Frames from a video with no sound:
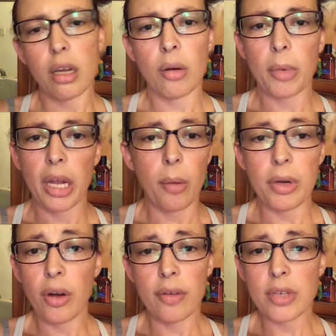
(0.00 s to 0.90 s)
Oh my God, we
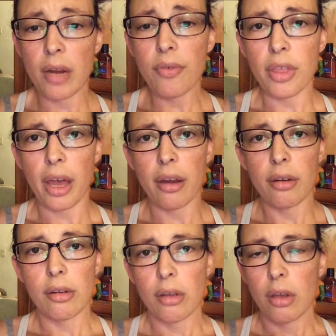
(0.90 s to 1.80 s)
don't have time for that.
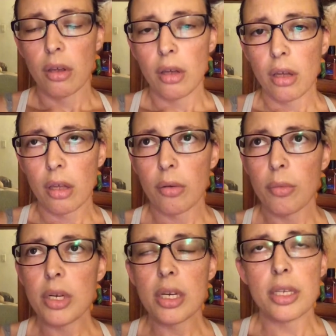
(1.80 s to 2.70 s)

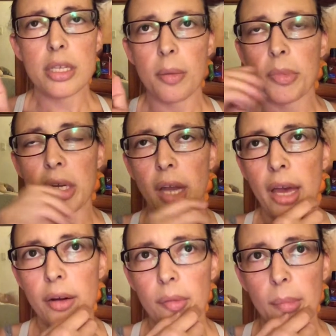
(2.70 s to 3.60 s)
We did something. I
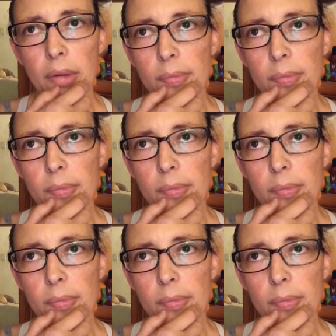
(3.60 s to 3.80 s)
don't remember.